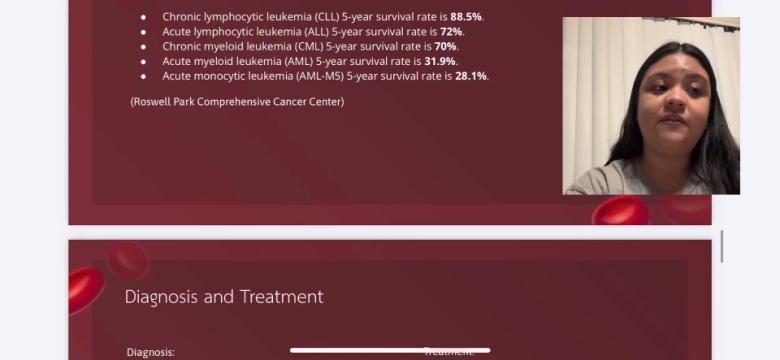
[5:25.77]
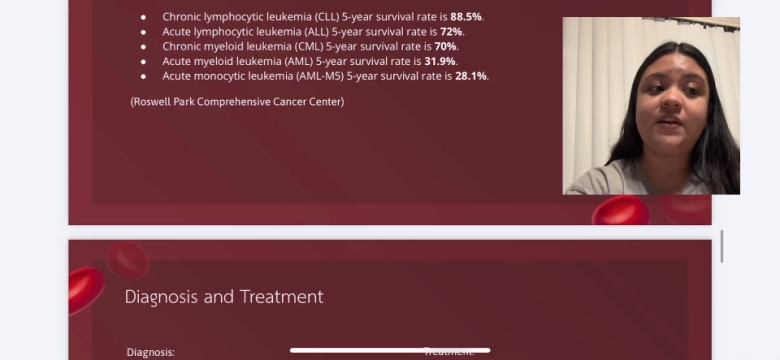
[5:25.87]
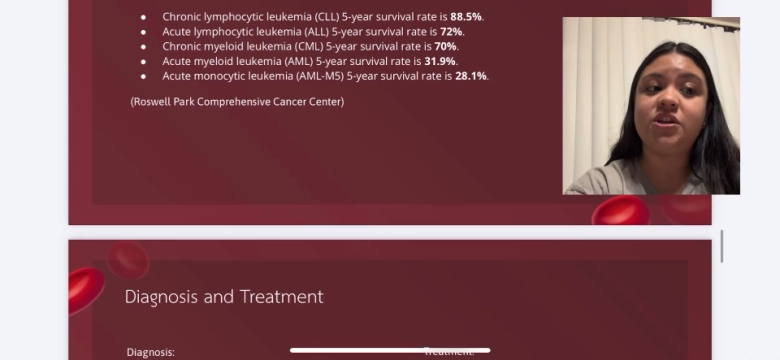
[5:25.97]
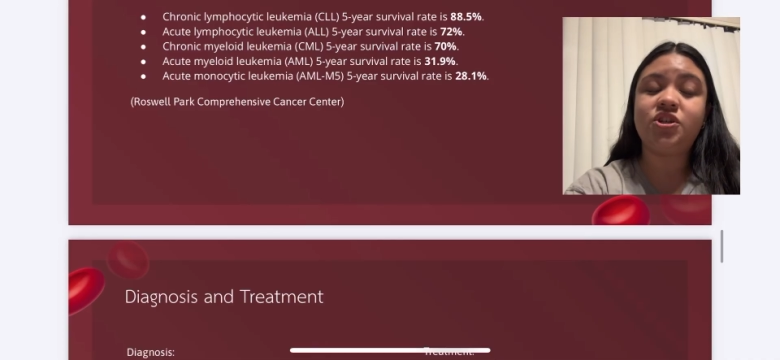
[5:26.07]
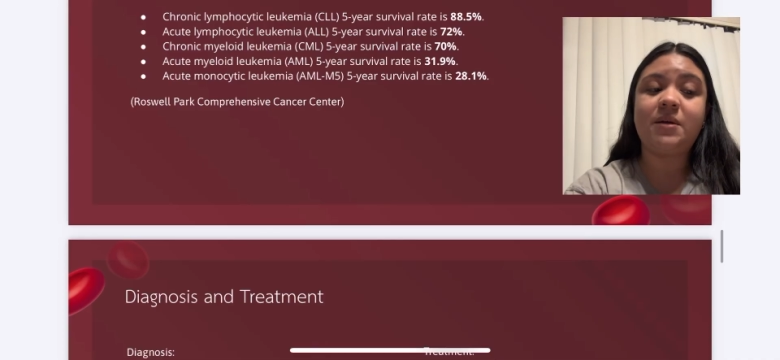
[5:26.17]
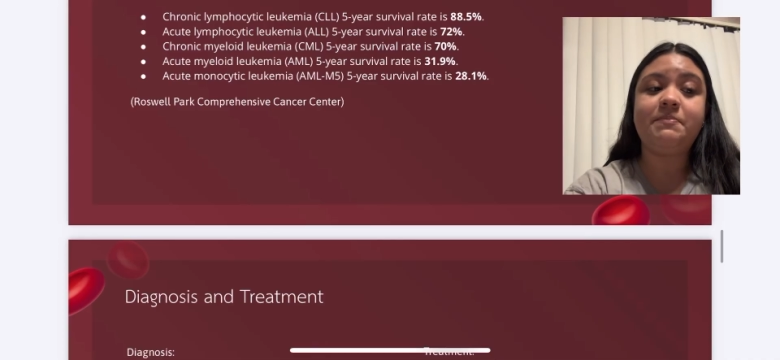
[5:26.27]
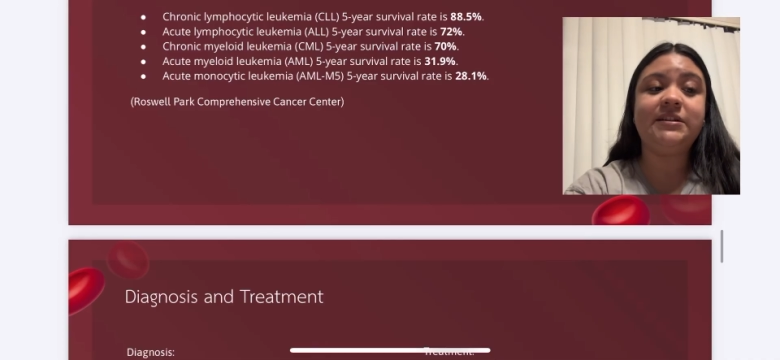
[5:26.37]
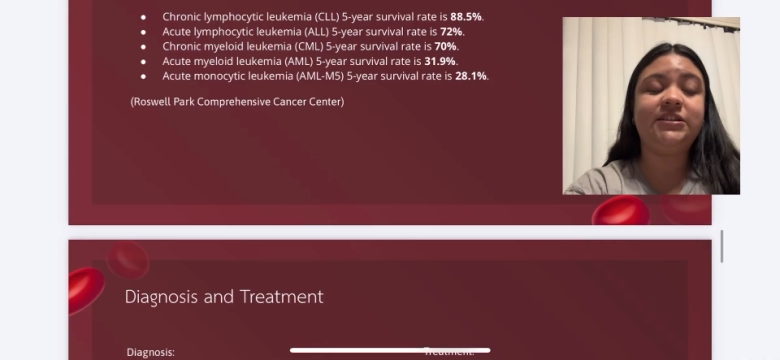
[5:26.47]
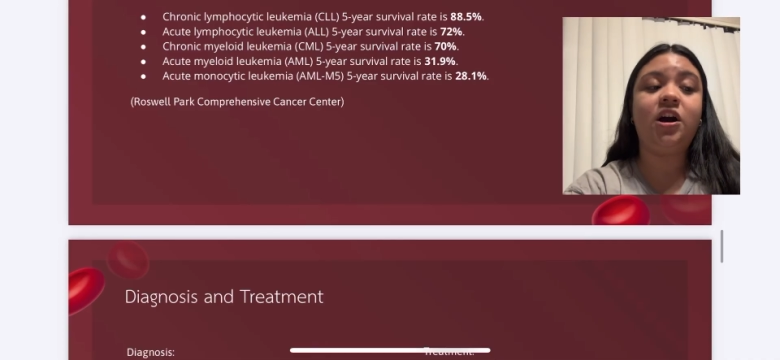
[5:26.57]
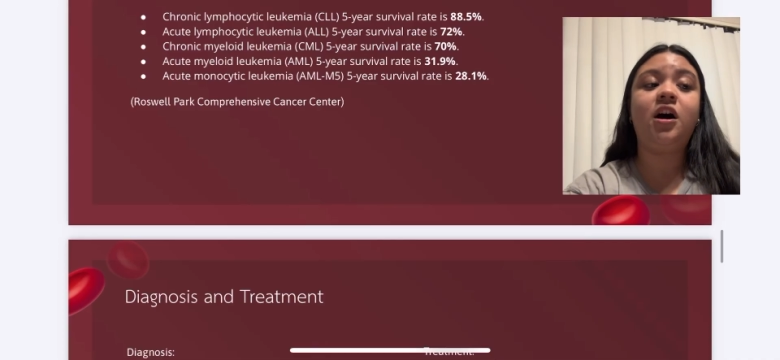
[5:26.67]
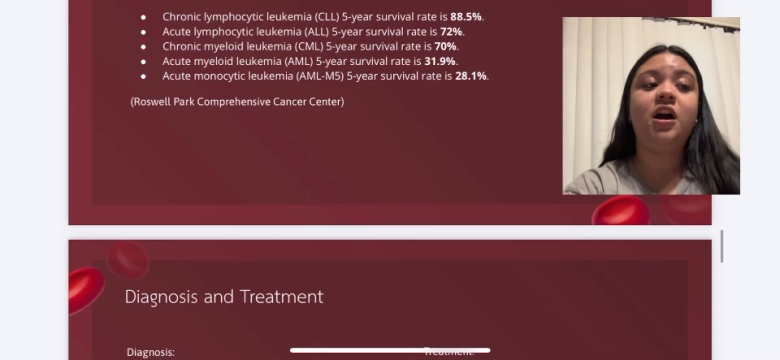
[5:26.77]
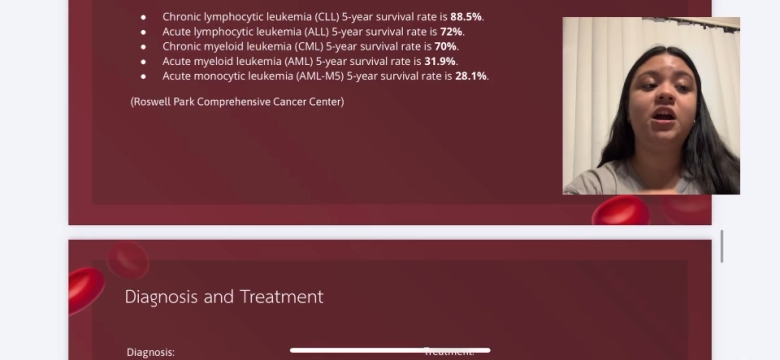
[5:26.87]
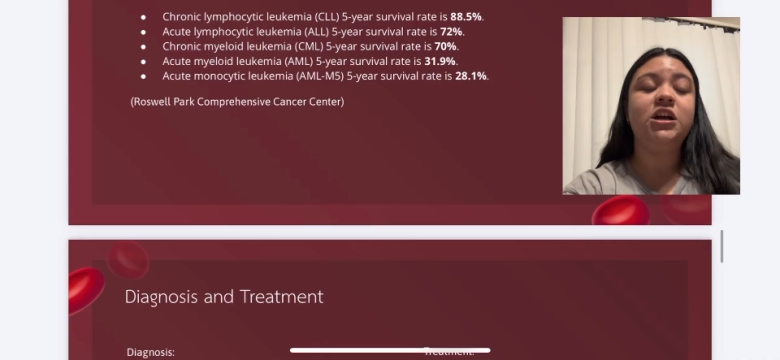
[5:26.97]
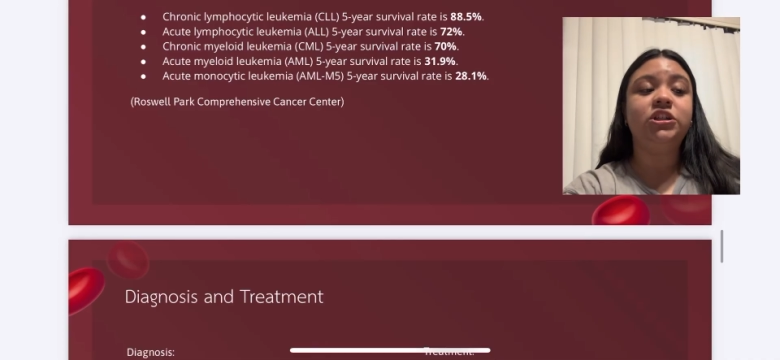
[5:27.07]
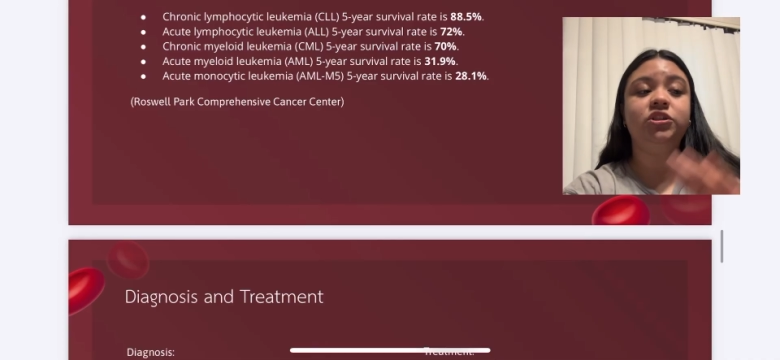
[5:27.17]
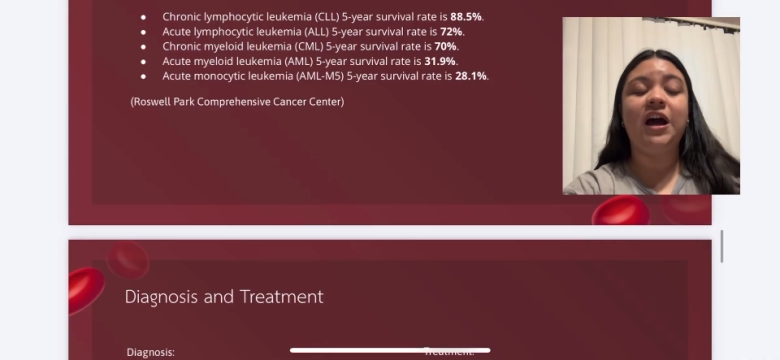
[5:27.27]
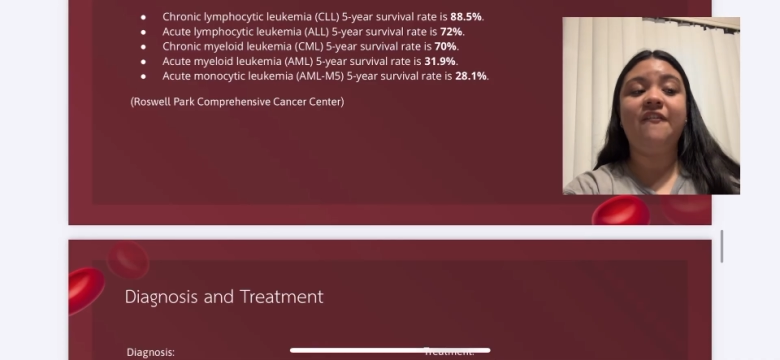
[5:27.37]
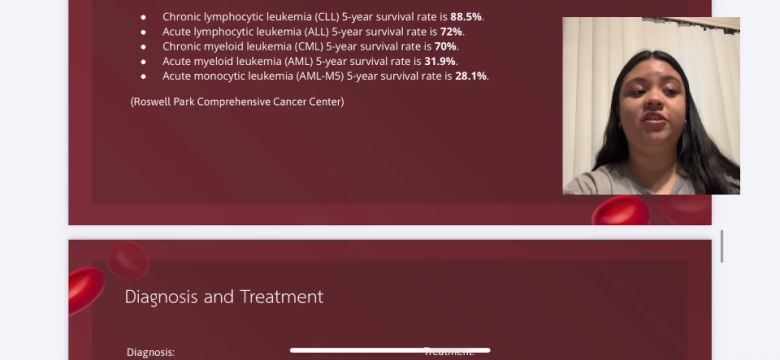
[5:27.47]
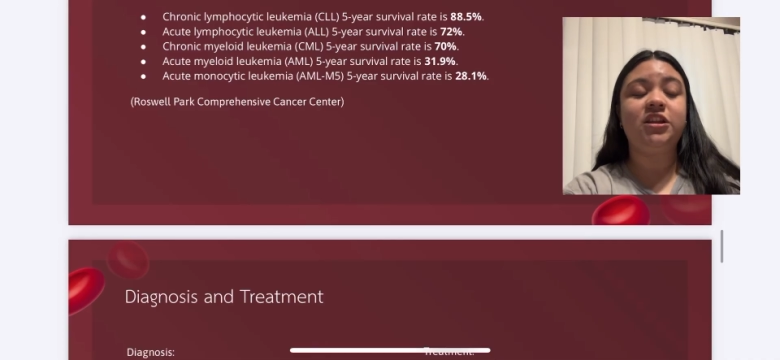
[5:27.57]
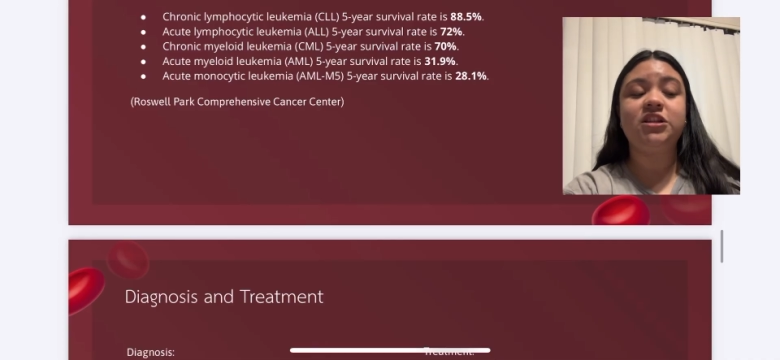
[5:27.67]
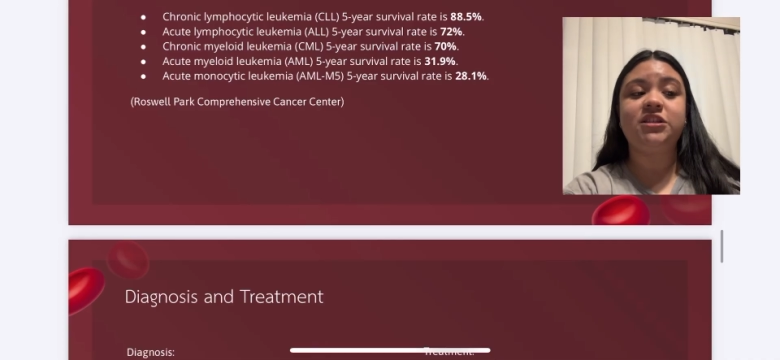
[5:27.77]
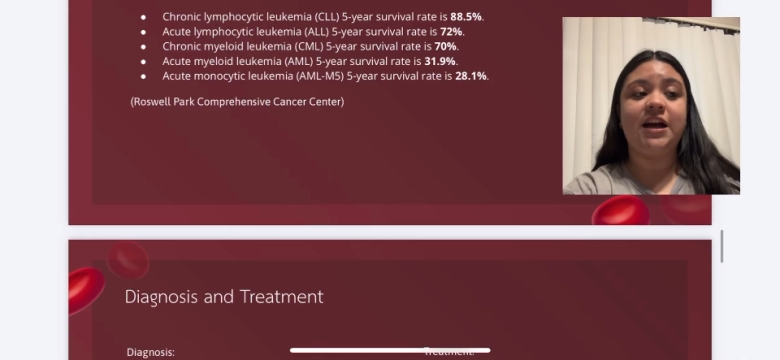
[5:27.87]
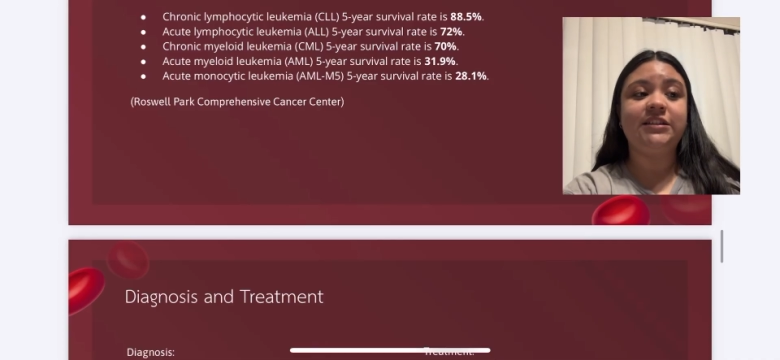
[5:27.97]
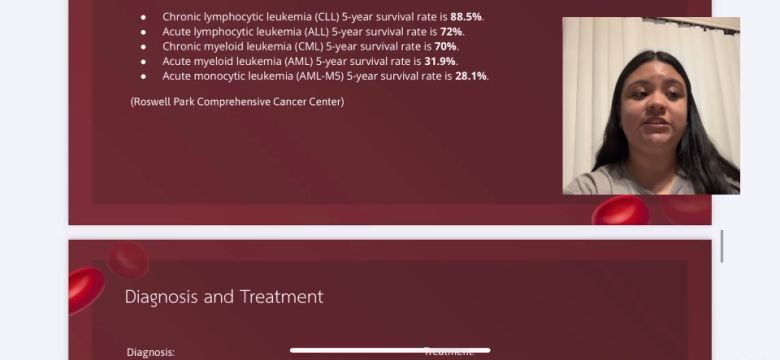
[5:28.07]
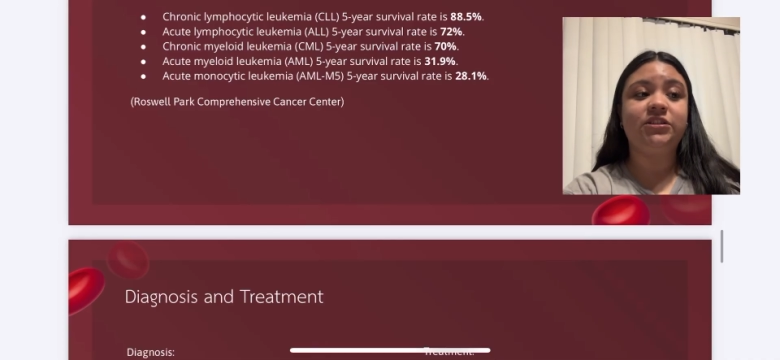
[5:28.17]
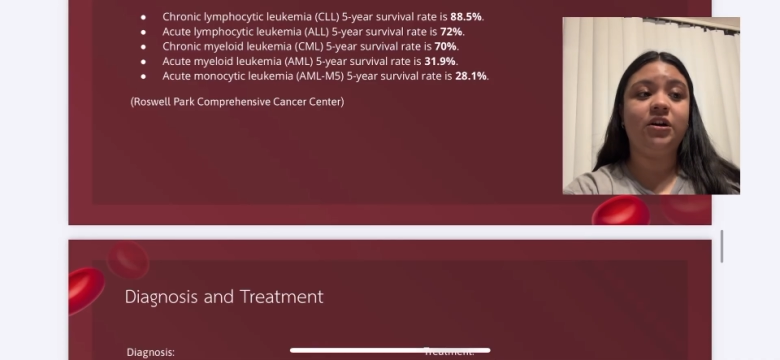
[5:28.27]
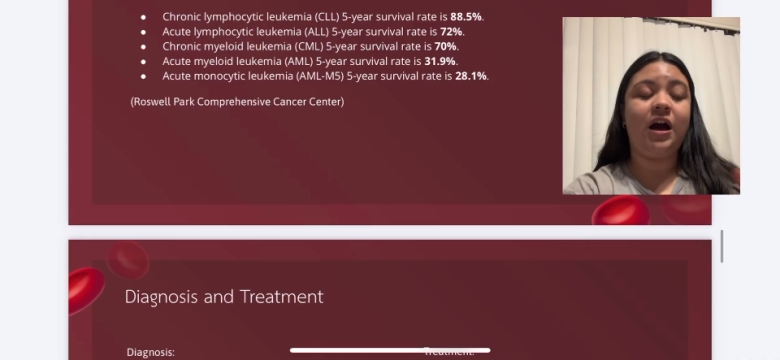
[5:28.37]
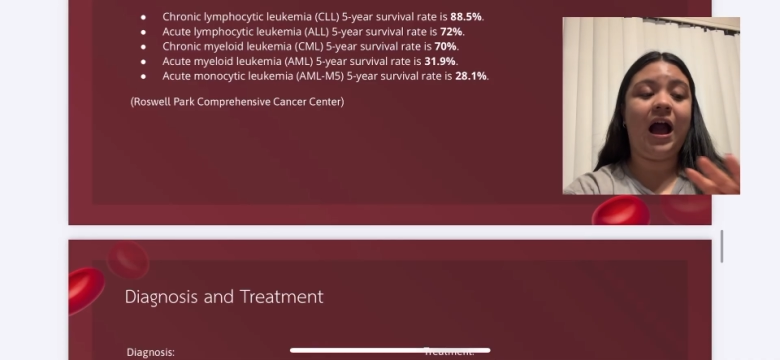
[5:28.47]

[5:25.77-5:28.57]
FISH, and PCR. So everything to test the